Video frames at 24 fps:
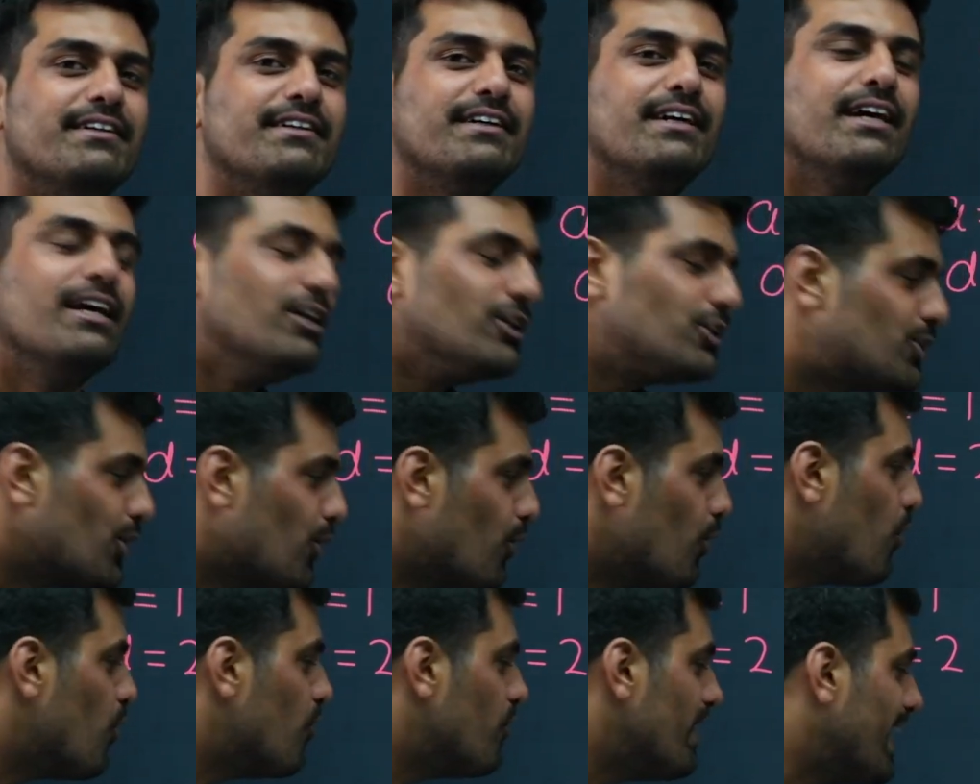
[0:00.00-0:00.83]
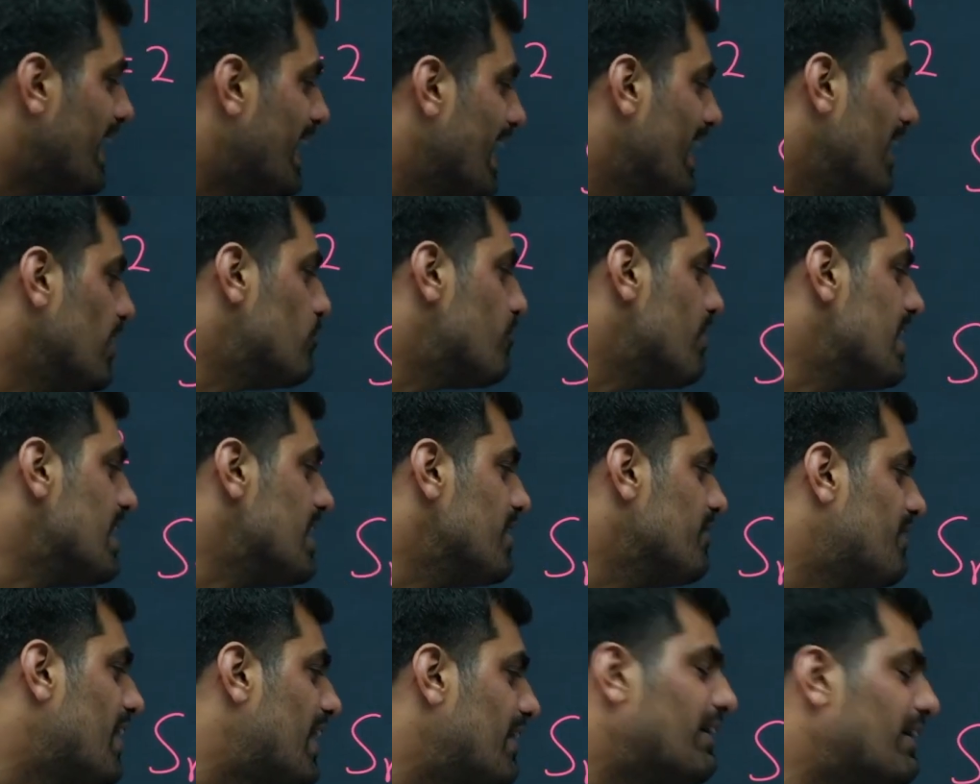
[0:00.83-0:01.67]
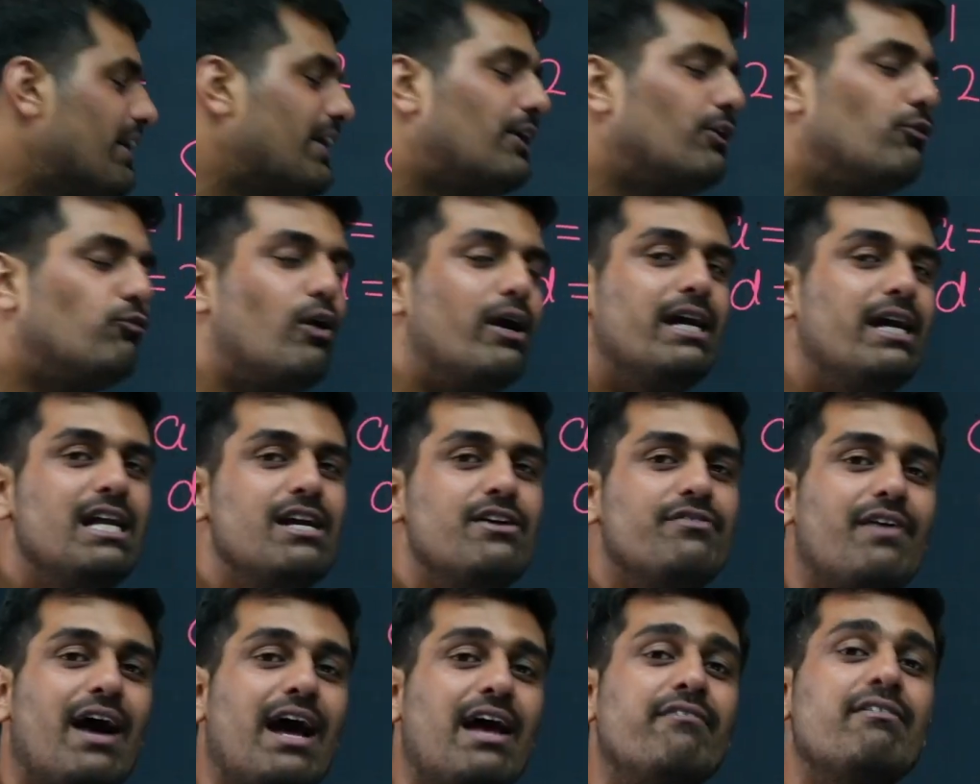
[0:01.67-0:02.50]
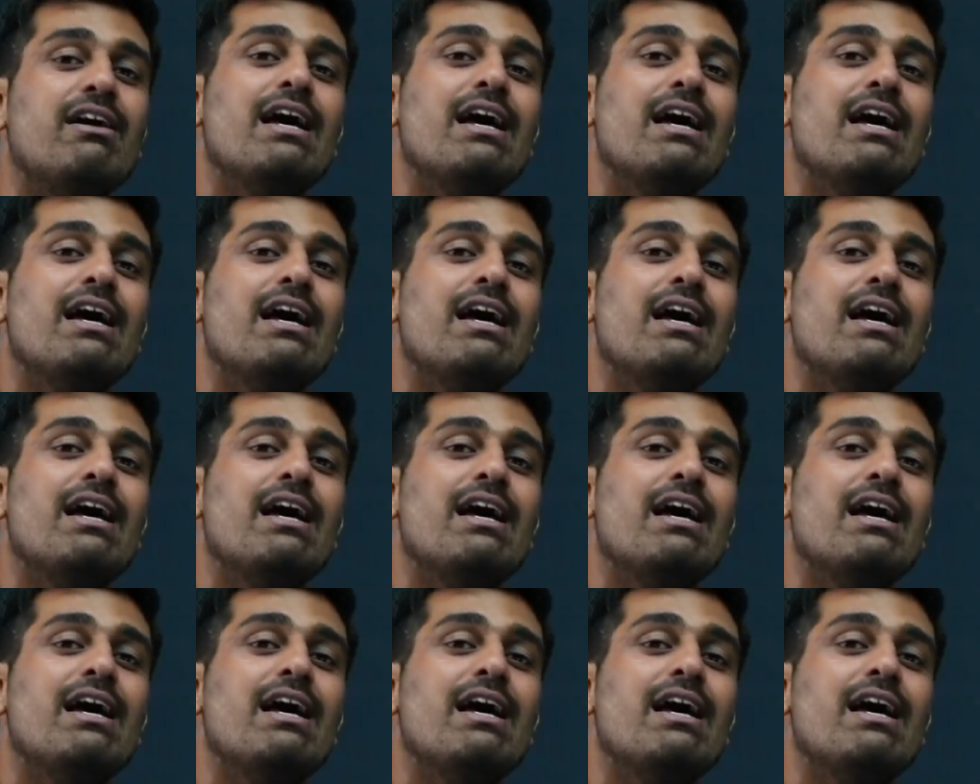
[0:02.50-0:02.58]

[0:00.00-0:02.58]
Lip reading: So over here, 25 into 25,